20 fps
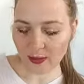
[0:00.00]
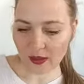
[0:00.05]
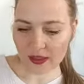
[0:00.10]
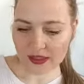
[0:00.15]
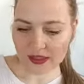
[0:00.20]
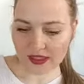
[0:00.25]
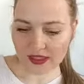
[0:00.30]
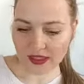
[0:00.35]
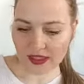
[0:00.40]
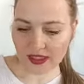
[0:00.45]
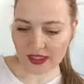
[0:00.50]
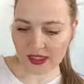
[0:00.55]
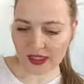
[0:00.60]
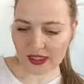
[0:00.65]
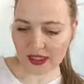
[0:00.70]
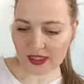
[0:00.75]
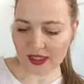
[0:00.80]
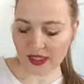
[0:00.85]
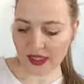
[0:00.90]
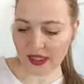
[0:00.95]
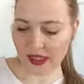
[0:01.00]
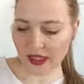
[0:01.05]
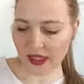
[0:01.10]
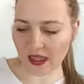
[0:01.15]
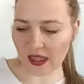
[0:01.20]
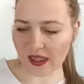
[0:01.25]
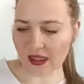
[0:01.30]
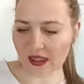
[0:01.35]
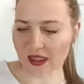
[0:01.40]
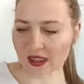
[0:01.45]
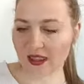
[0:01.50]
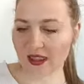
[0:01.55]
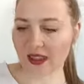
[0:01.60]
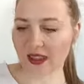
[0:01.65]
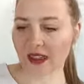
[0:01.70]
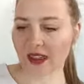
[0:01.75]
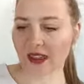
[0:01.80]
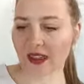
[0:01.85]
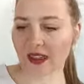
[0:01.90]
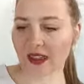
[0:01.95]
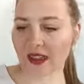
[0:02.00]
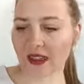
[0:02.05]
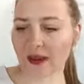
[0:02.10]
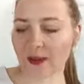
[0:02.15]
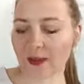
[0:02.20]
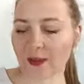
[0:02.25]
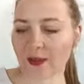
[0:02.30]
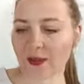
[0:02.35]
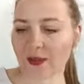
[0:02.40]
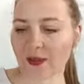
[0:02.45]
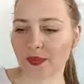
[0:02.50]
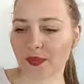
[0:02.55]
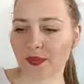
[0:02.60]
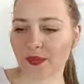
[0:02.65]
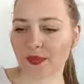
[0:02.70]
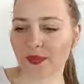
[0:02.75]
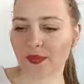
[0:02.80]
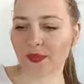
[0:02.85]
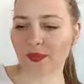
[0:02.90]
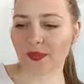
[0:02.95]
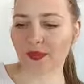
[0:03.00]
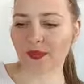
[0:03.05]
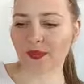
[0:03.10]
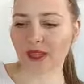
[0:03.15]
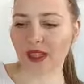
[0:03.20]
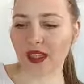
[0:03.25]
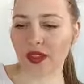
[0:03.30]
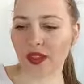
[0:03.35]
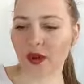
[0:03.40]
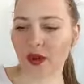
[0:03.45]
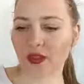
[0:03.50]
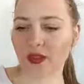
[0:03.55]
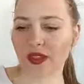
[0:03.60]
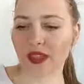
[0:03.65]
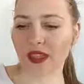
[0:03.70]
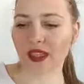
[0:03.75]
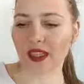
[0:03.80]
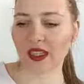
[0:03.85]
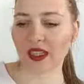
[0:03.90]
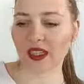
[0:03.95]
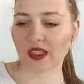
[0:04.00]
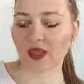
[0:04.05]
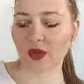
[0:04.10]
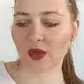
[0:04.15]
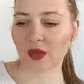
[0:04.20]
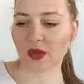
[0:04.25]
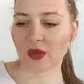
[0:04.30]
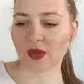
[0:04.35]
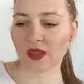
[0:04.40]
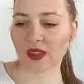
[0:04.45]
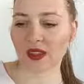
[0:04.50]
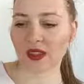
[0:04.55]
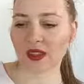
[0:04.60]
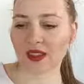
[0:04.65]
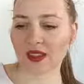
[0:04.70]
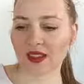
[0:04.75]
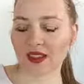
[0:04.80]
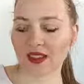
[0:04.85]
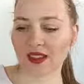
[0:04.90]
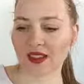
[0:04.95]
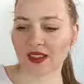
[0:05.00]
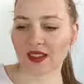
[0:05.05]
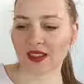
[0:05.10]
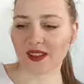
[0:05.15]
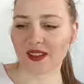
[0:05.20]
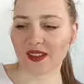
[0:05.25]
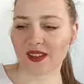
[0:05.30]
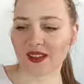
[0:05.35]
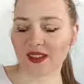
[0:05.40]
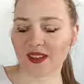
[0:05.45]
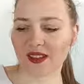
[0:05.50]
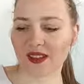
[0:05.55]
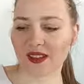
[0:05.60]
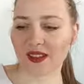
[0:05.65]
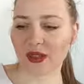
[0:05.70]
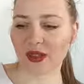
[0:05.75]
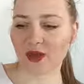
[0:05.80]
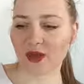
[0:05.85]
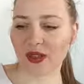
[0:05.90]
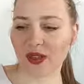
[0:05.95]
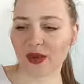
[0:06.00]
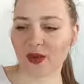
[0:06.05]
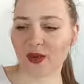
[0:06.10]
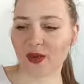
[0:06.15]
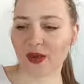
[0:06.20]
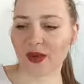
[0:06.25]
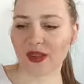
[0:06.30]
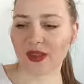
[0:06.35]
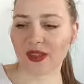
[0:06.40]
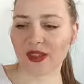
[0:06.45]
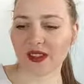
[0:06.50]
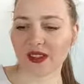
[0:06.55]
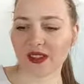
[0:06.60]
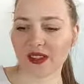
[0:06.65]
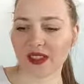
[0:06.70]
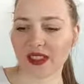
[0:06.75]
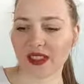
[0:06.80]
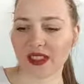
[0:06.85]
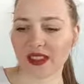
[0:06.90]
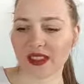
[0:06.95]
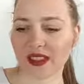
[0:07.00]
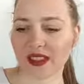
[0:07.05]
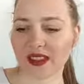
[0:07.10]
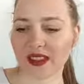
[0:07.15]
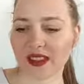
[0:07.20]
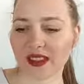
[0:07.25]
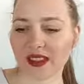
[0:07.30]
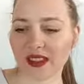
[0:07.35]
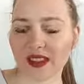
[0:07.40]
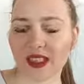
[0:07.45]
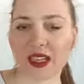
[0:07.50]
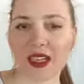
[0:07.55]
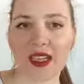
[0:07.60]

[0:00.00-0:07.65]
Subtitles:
But said that I did the COVID test on the November 13th,